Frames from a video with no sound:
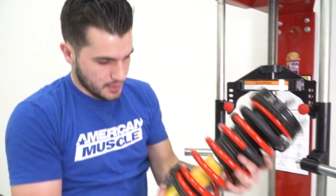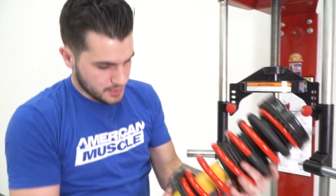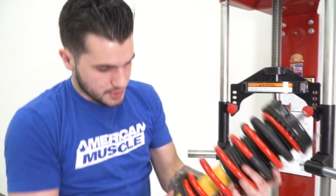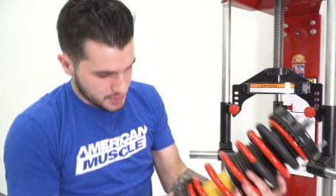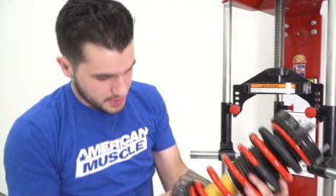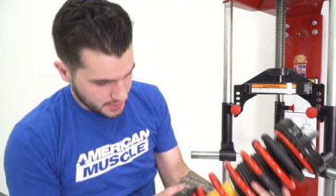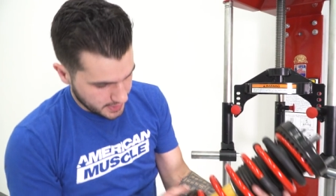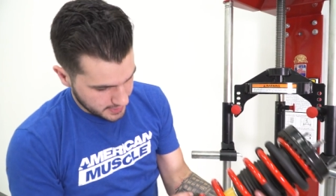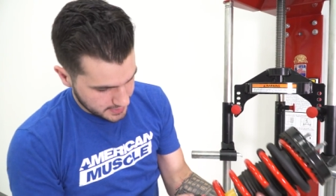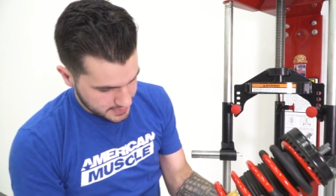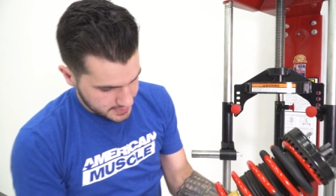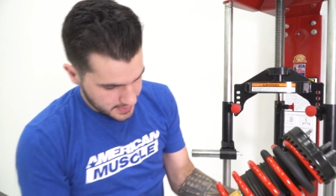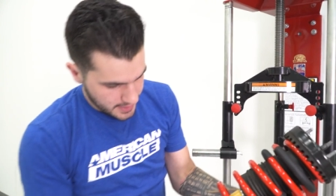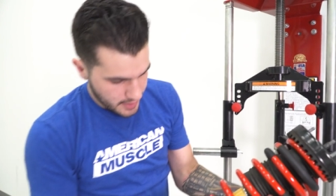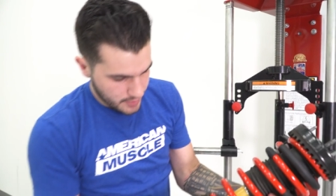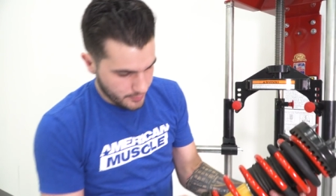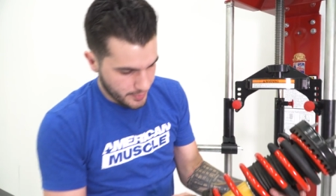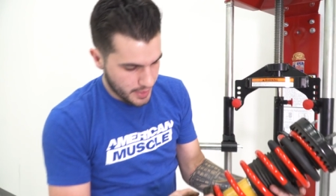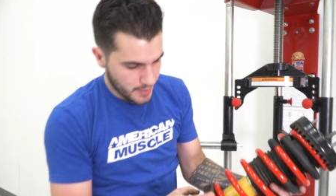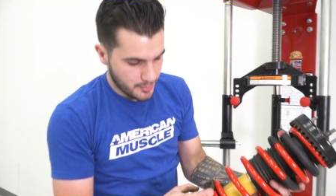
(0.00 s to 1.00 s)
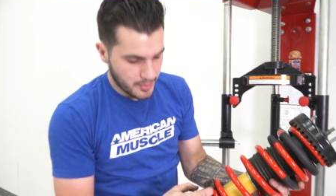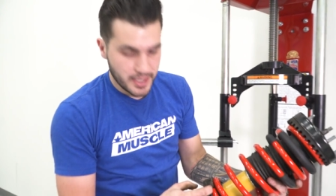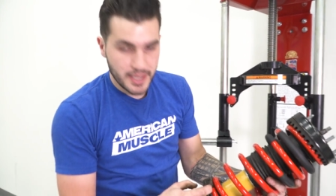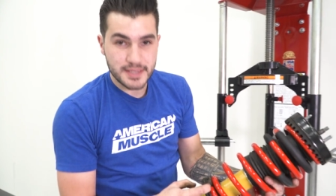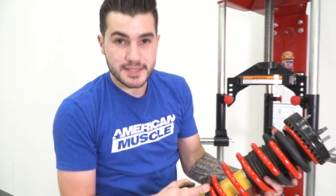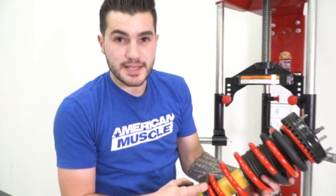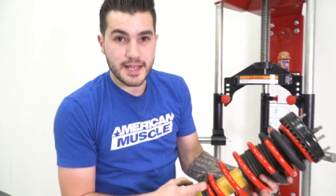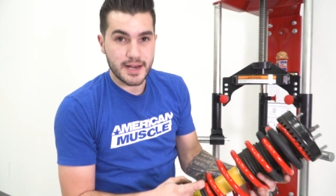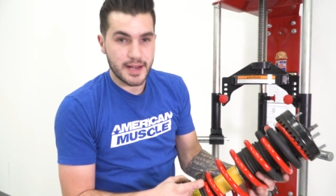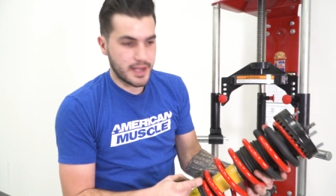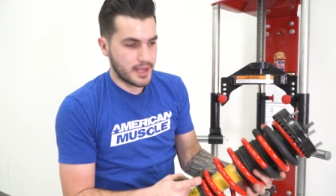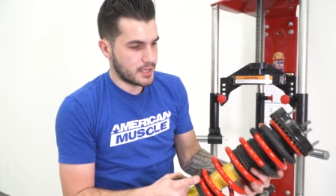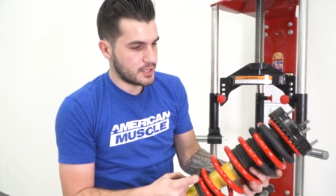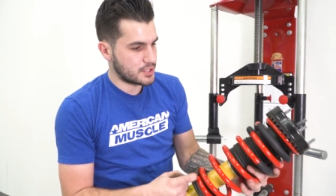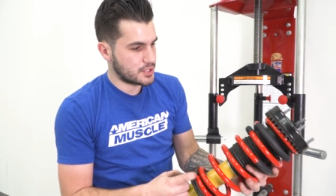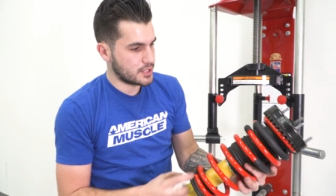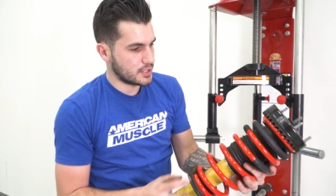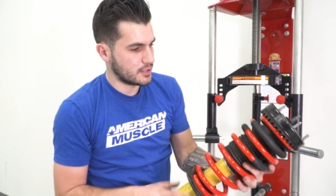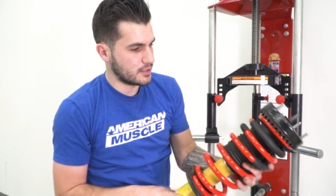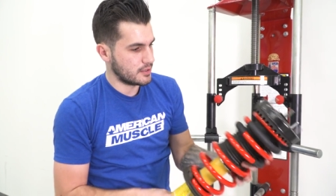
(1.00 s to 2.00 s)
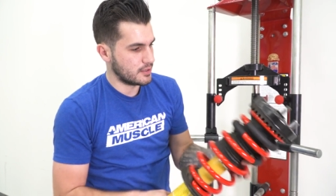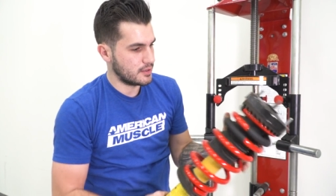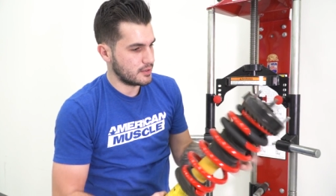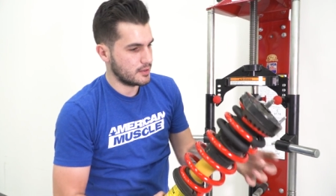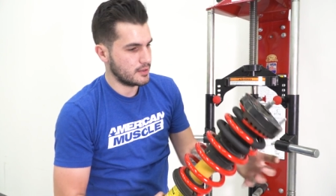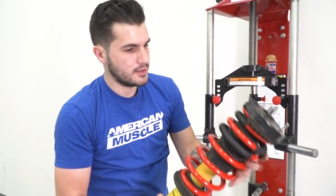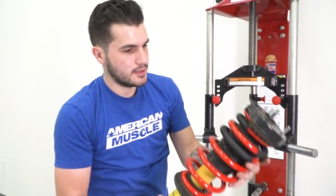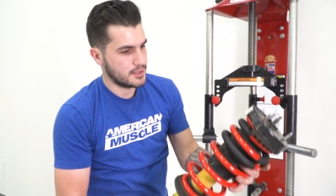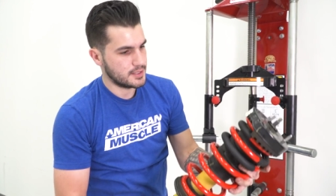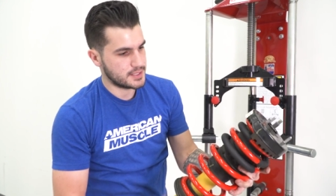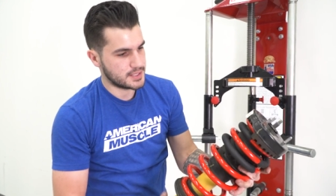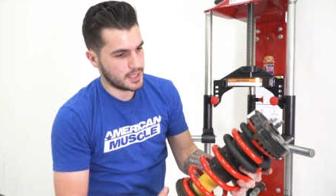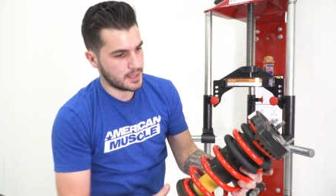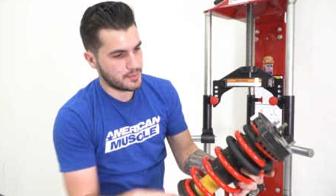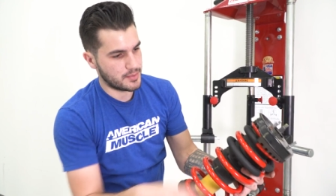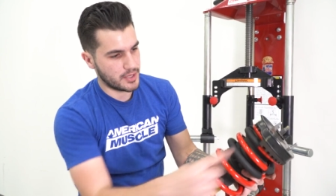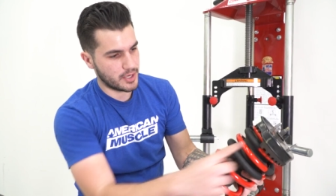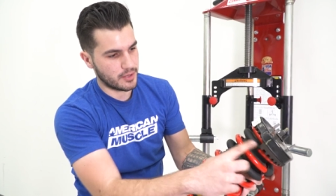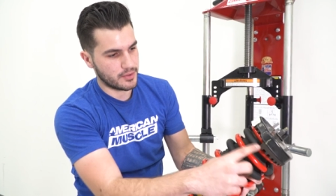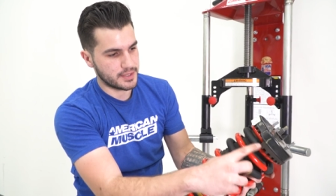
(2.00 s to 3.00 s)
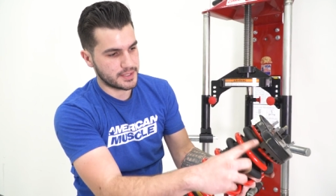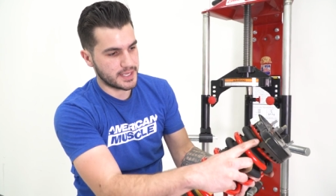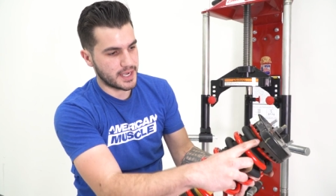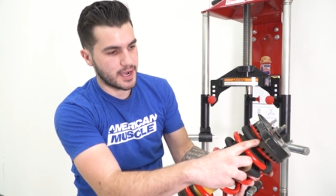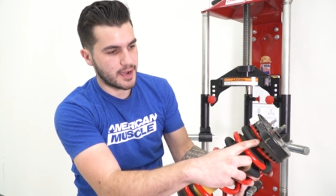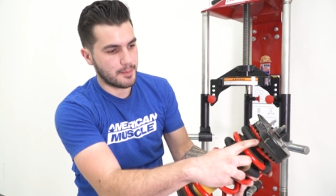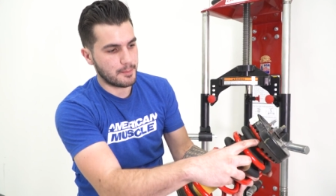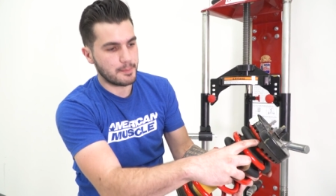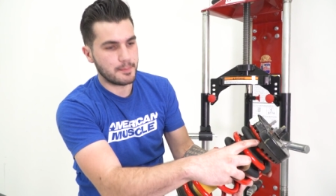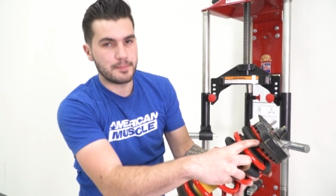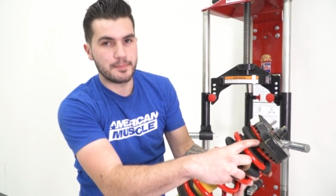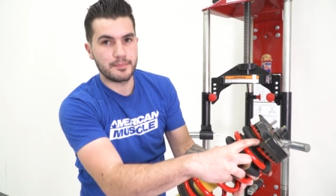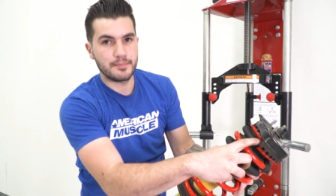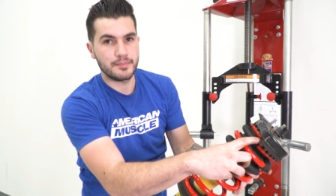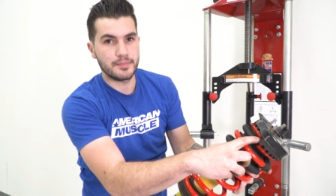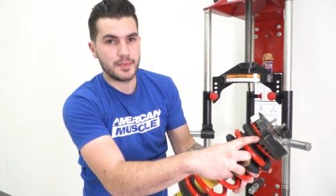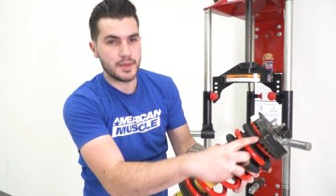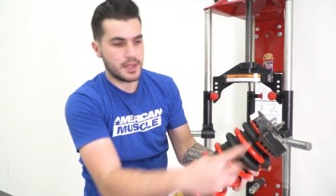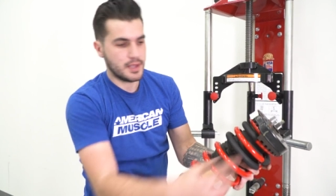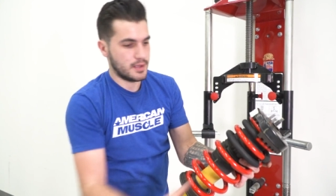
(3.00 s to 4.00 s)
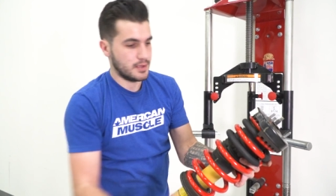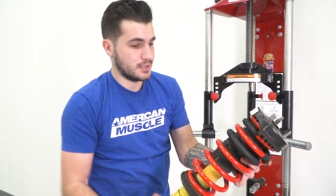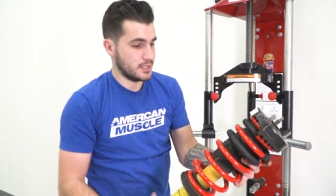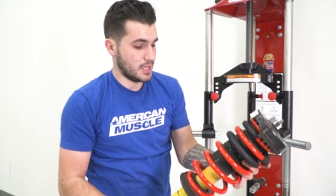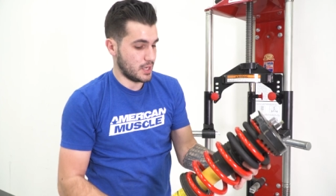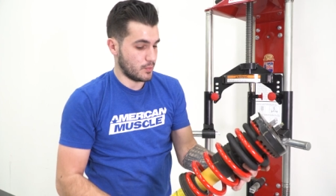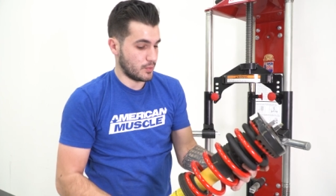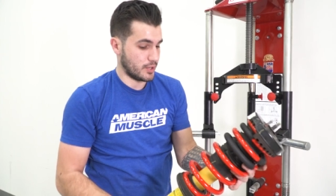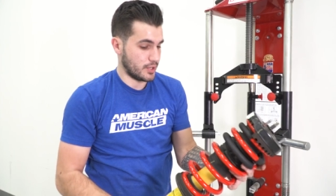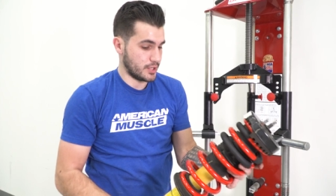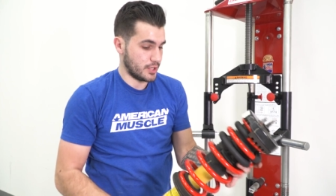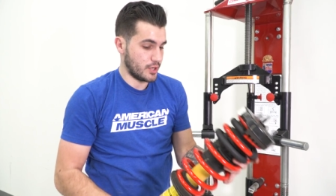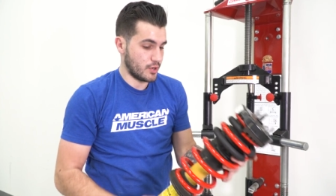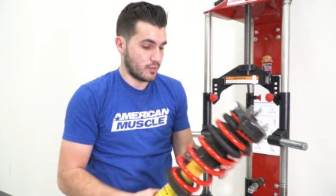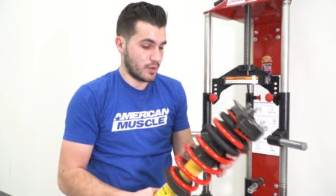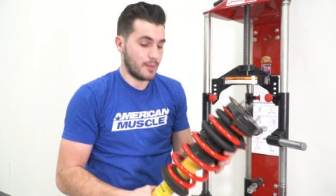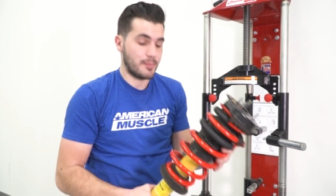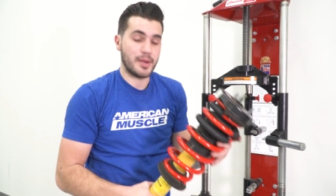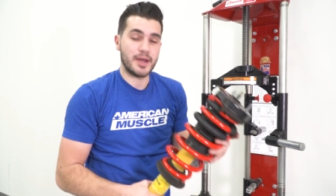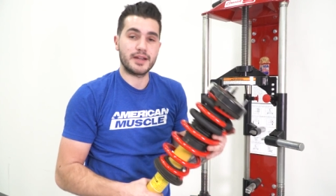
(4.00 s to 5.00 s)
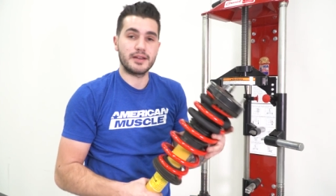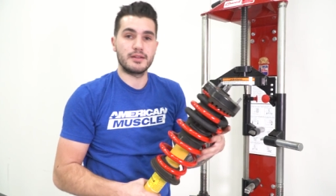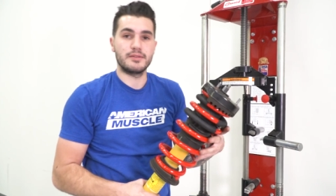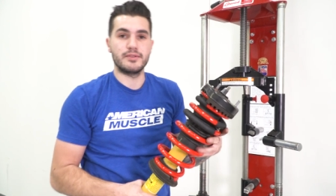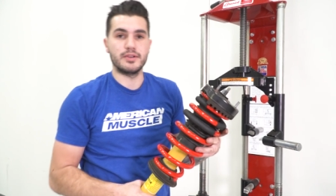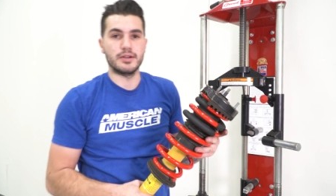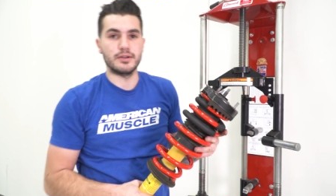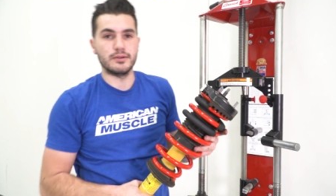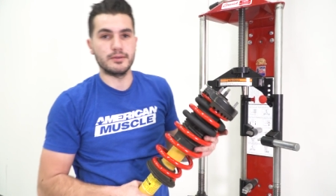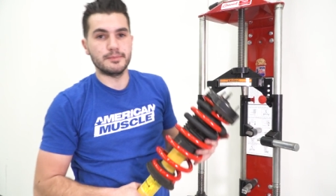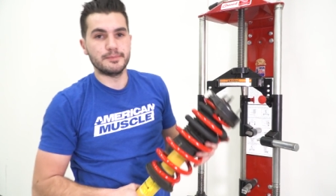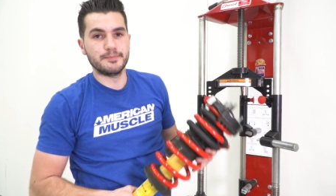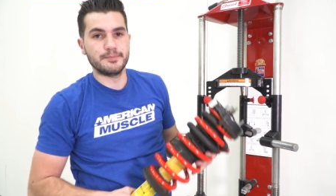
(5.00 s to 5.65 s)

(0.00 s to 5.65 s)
Just like I said, right up against that edge, same thing on the top. Now we're good to go right back in the vehicle.